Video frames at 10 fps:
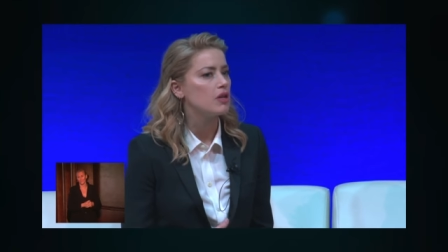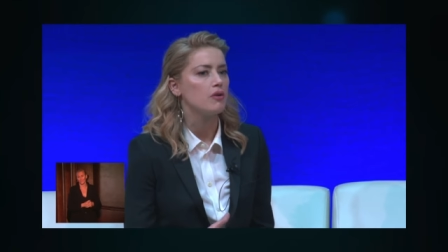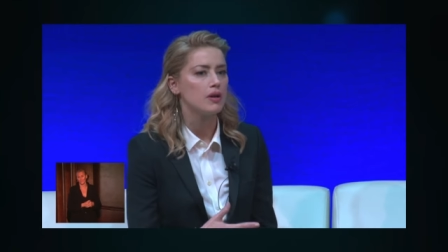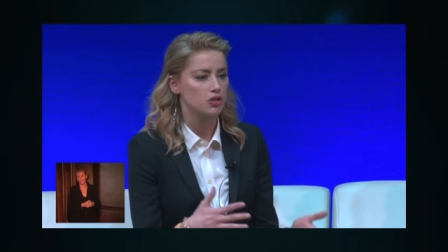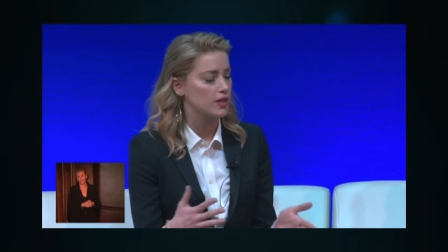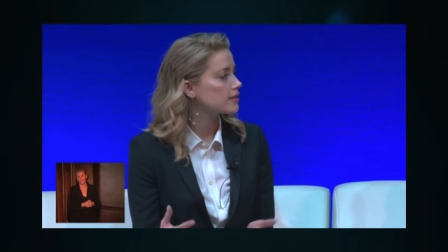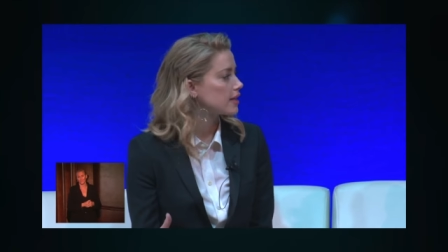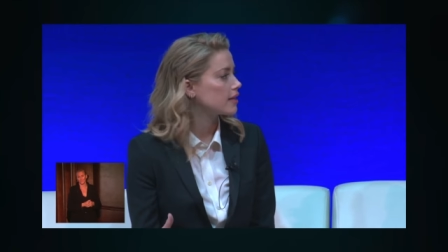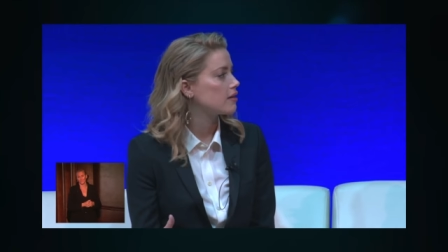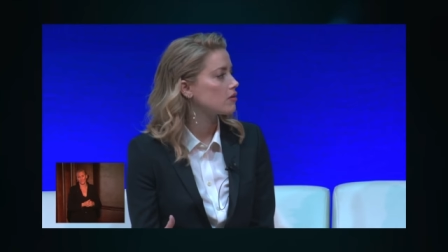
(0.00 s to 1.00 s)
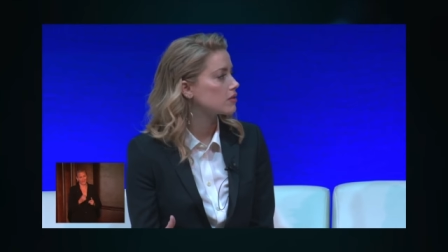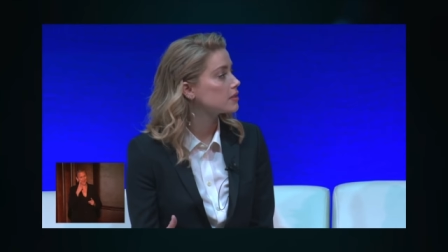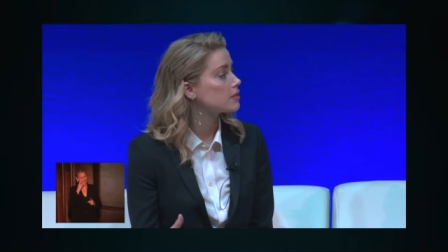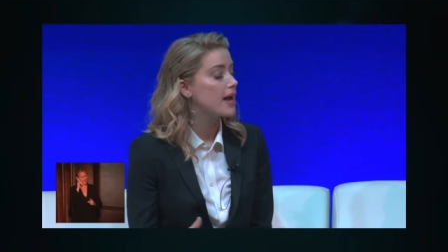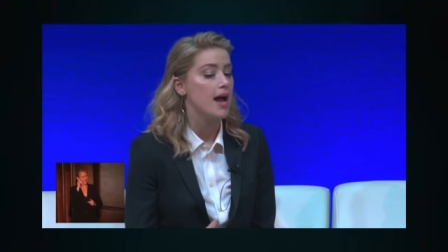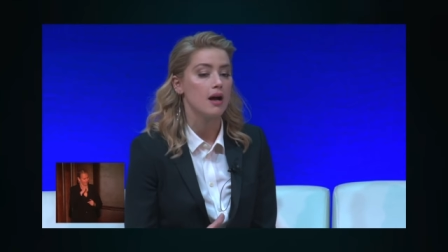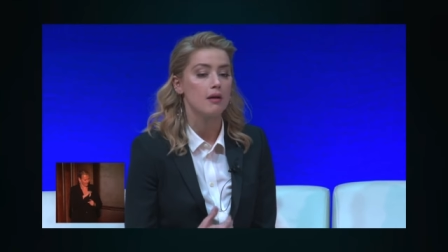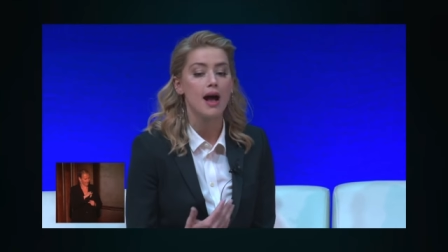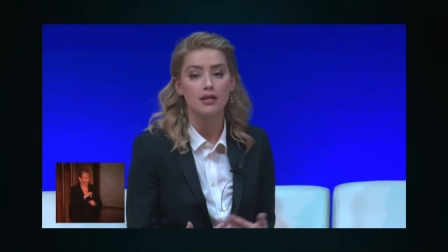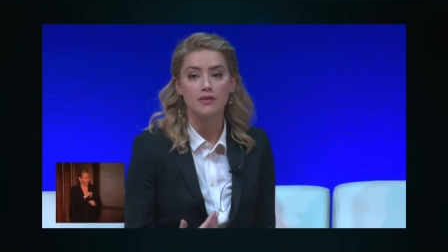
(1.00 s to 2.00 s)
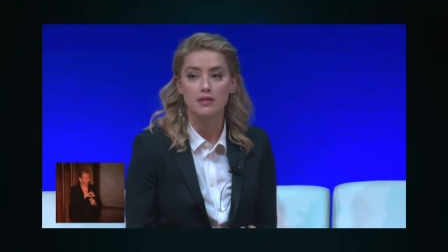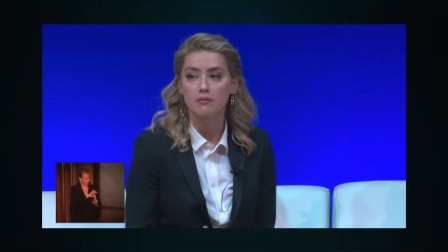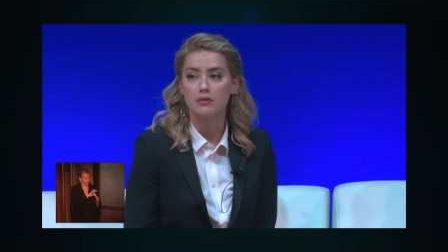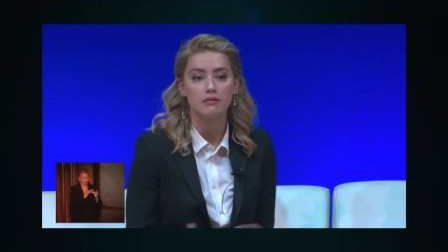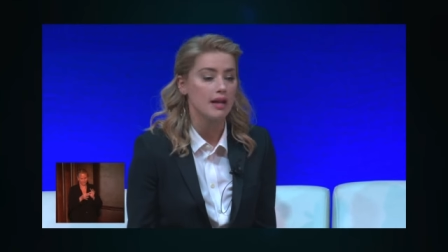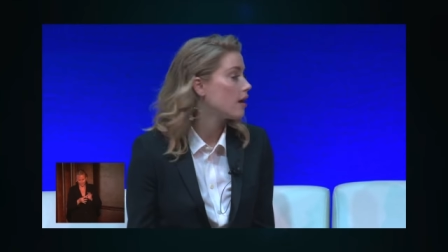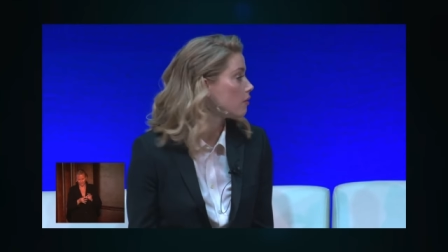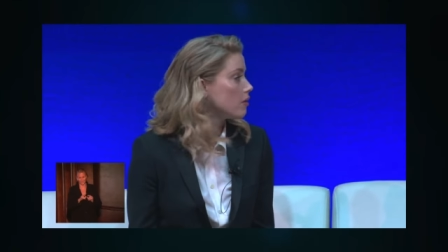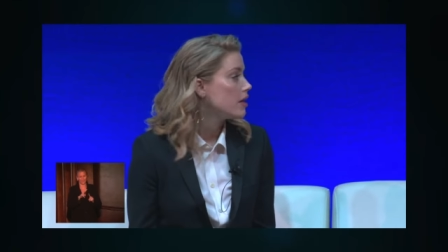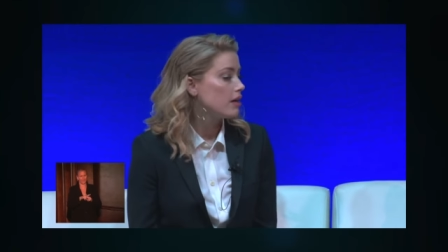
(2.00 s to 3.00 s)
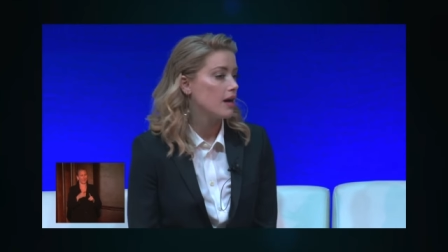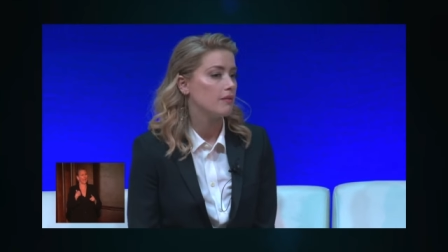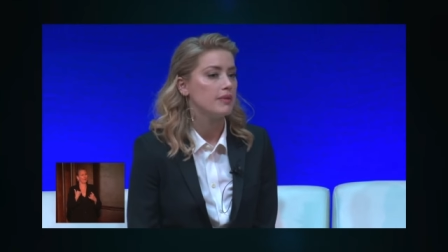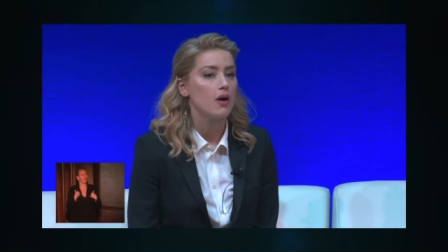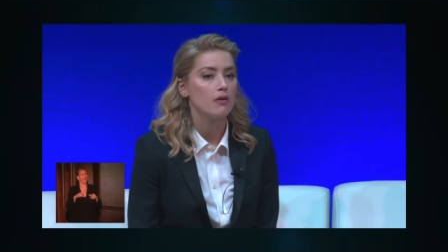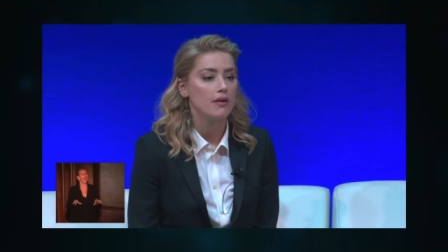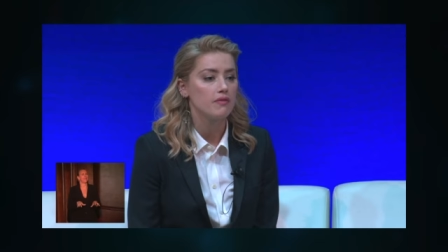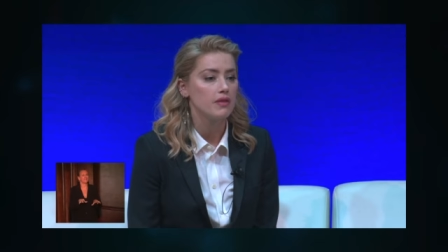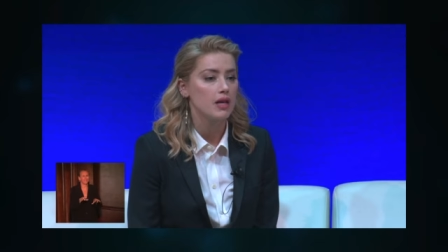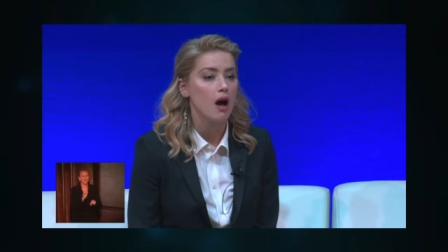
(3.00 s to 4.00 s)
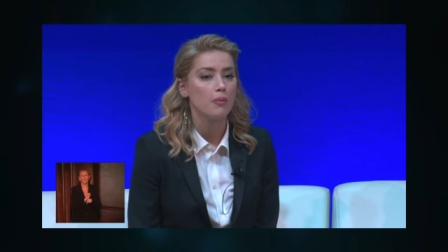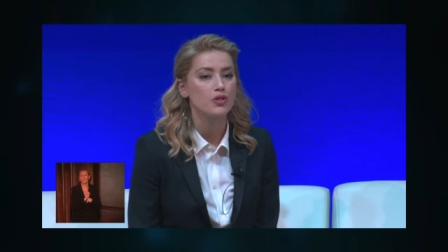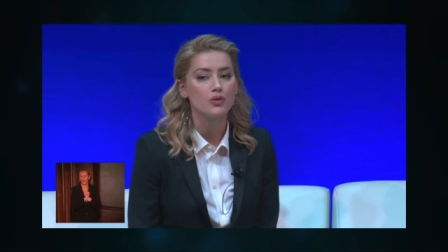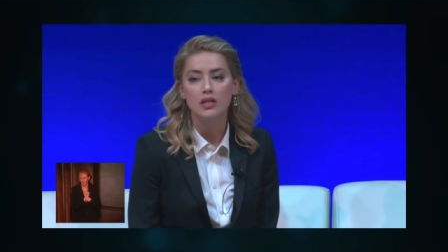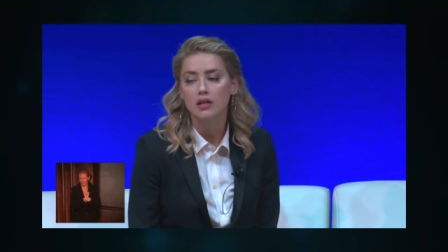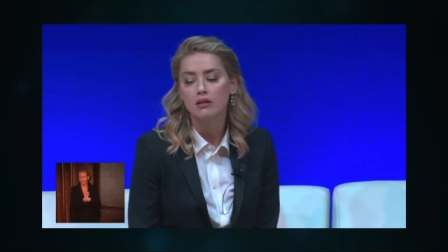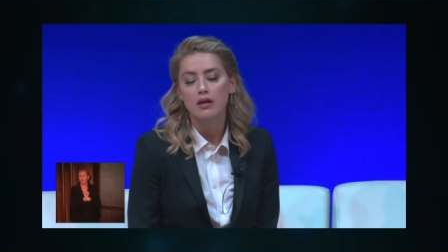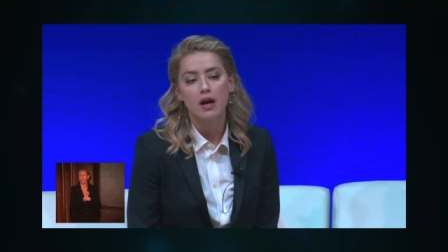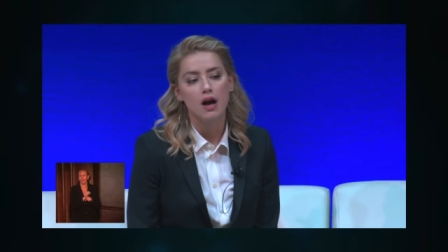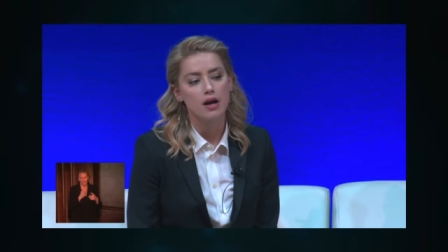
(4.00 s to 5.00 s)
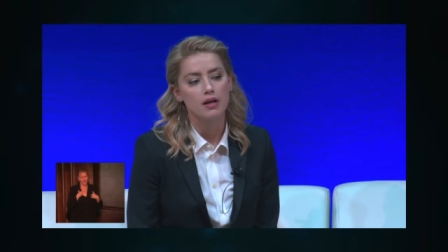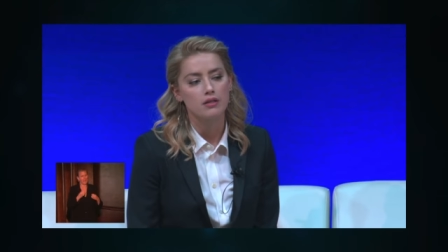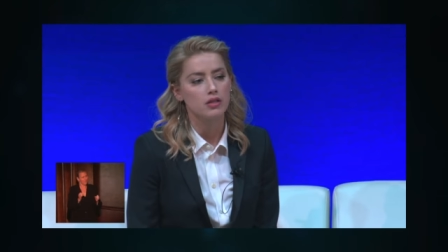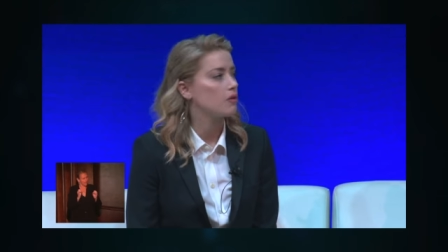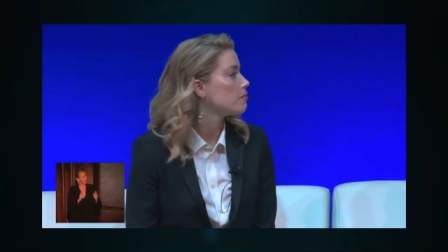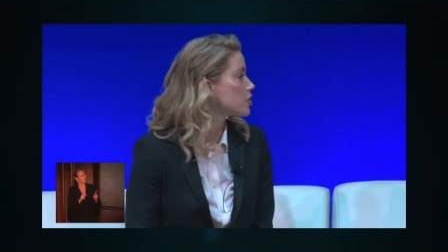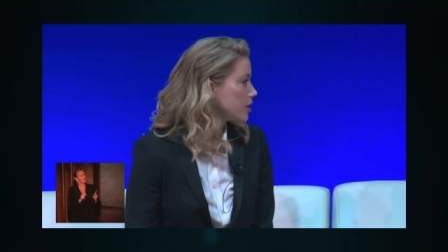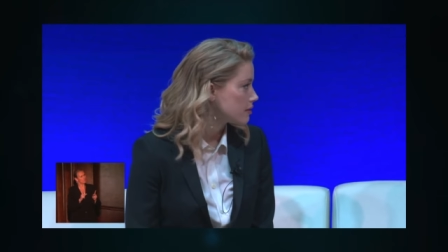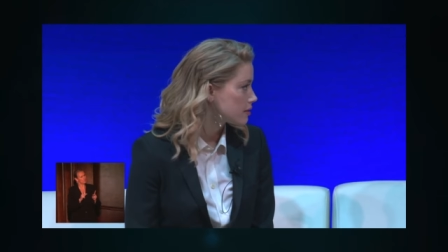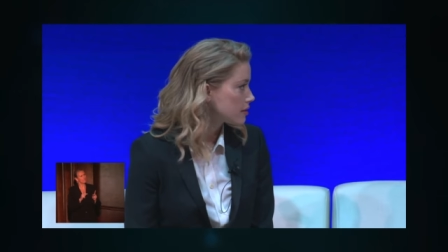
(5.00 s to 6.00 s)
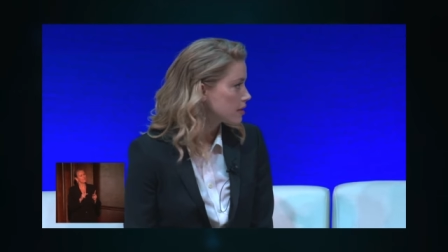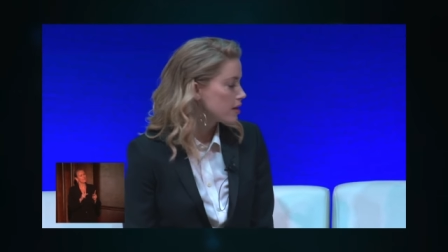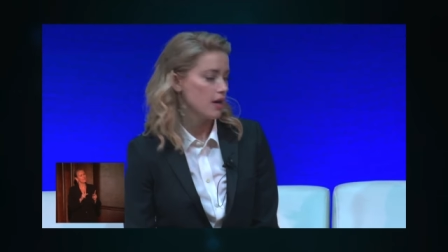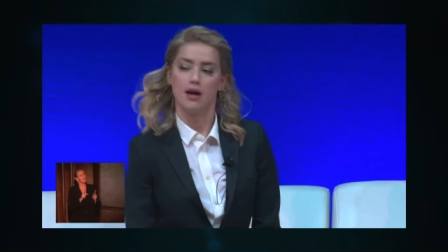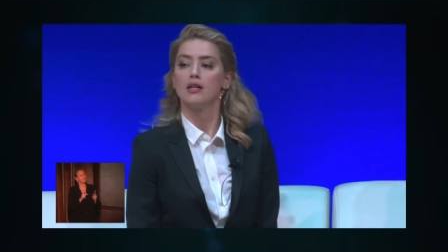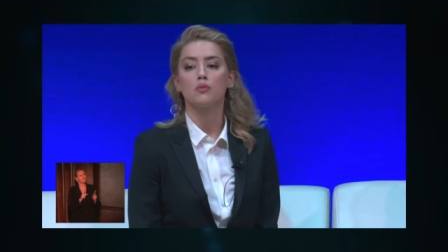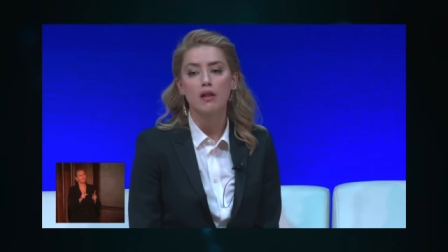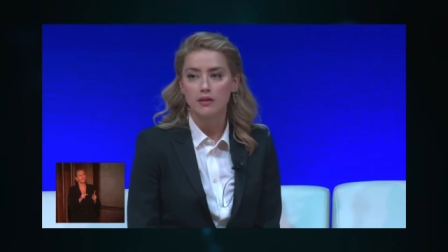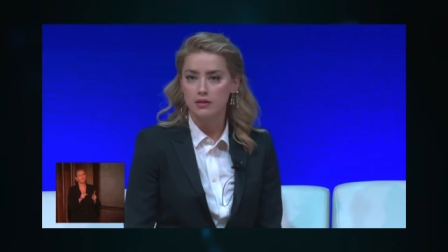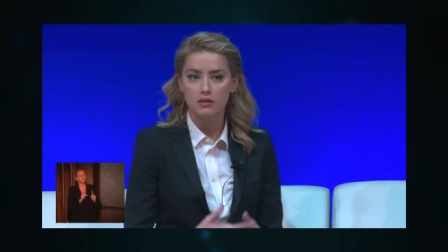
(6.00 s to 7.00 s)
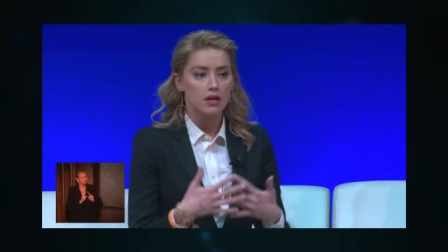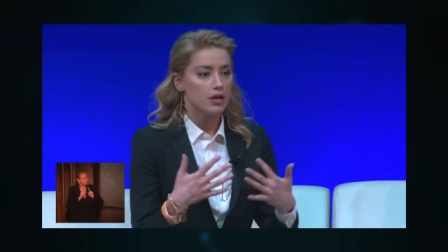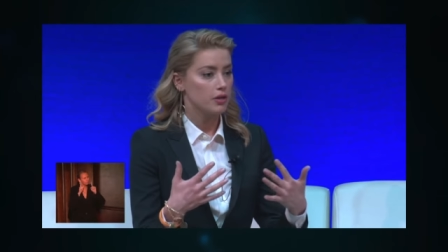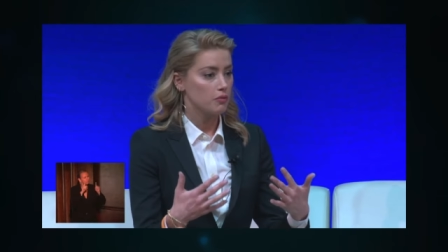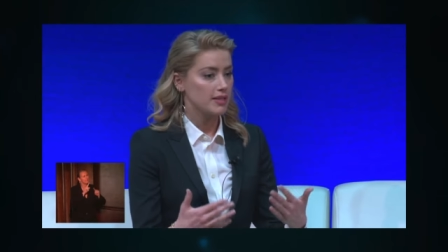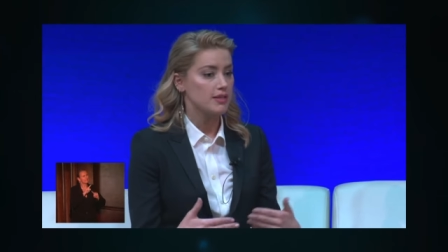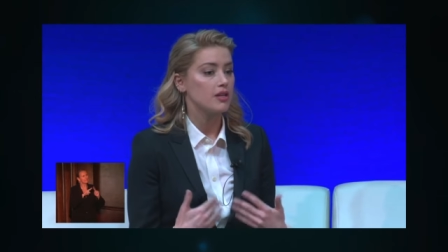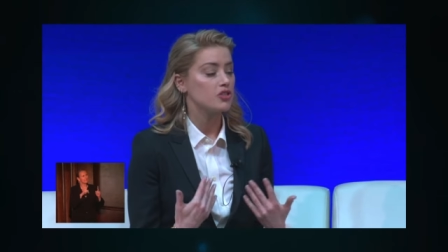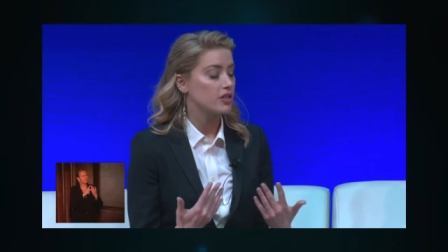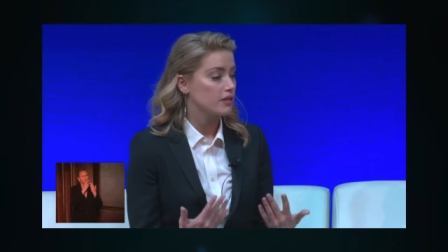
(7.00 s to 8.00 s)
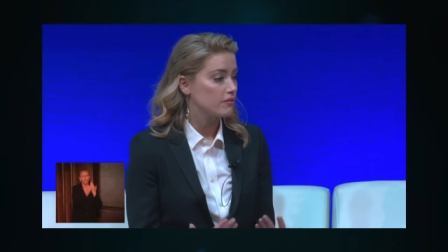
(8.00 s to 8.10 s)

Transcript: has translated also into my activism now. Now I have the opportunity to go on missions, as well as raise attention,